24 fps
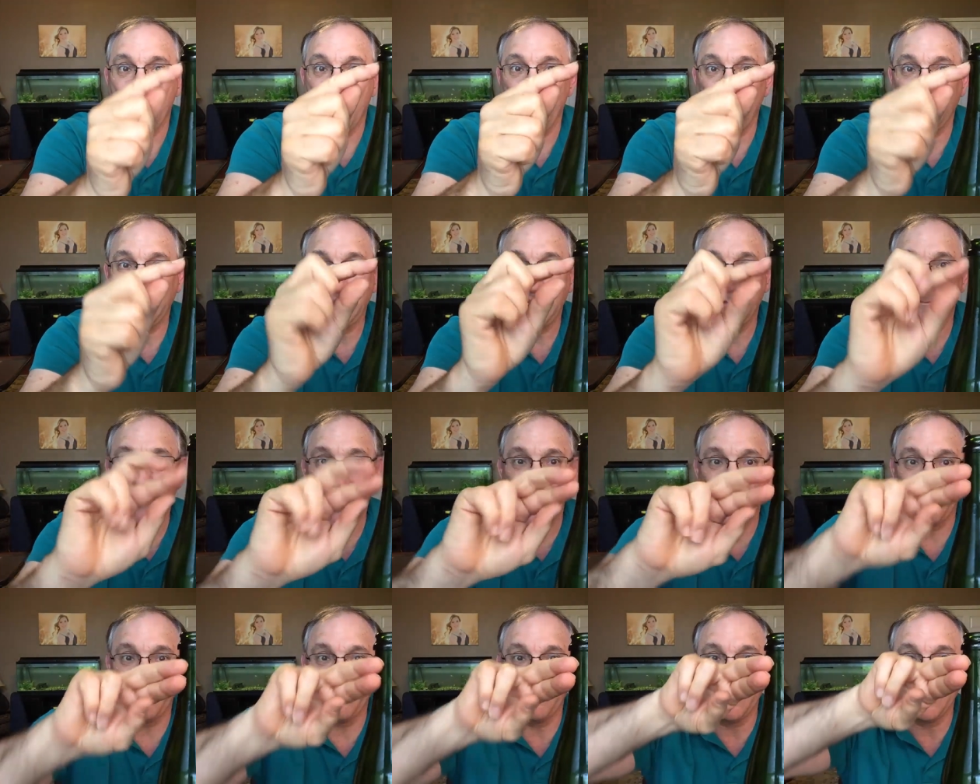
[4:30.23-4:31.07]
only
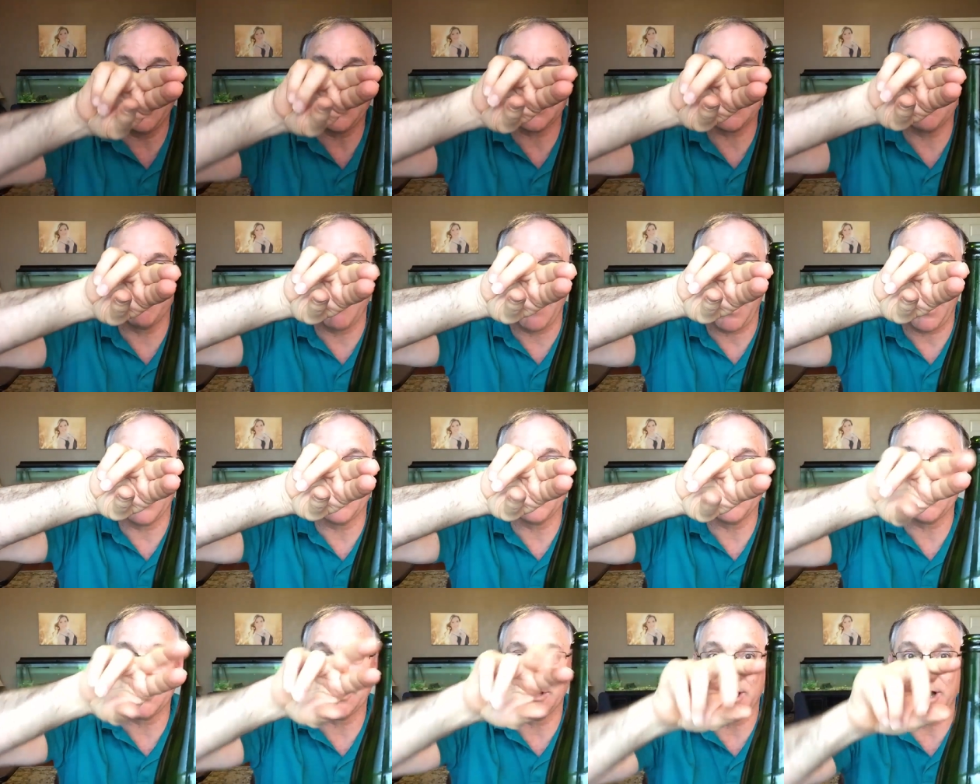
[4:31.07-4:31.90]
about this
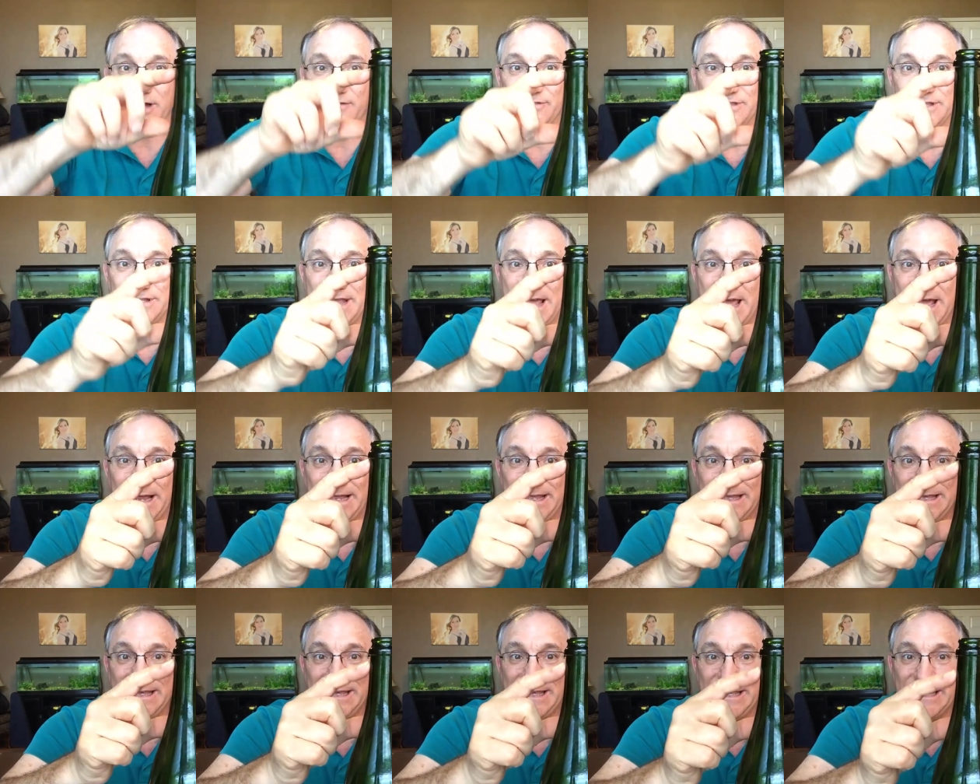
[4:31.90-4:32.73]
much of the
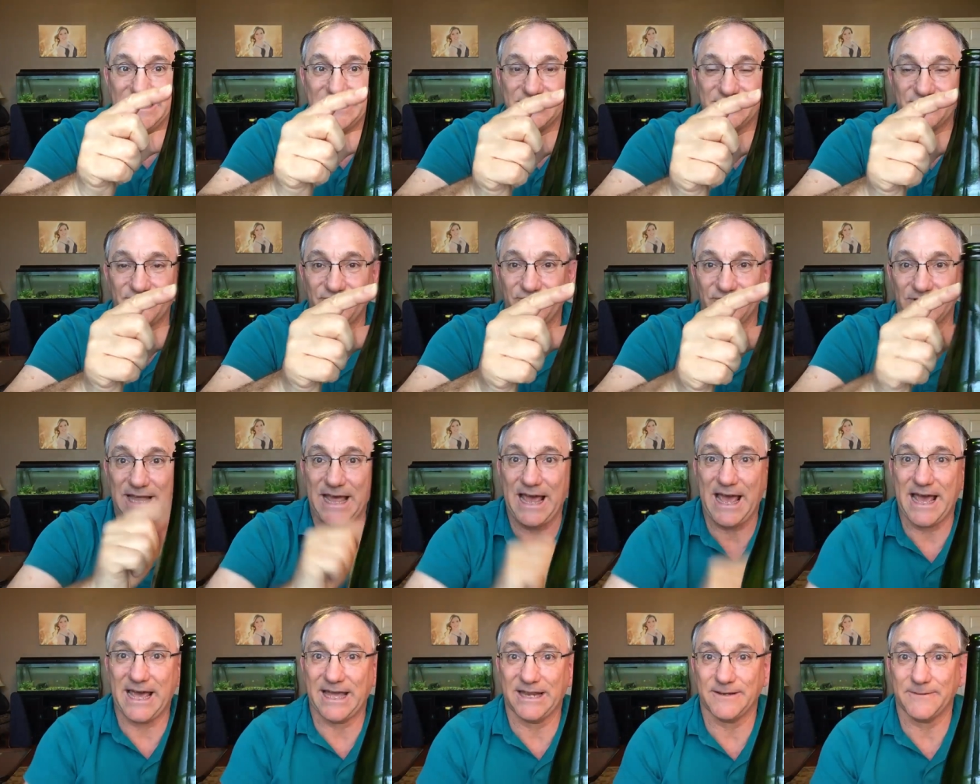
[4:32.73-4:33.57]
neck is
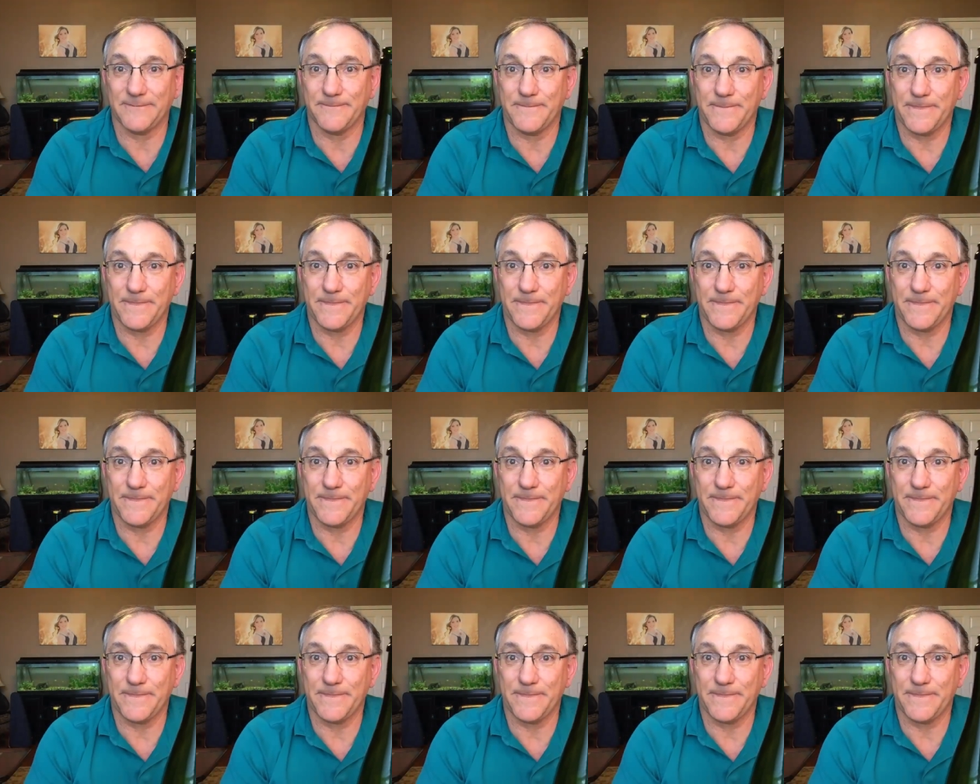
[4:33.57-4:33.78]
flat.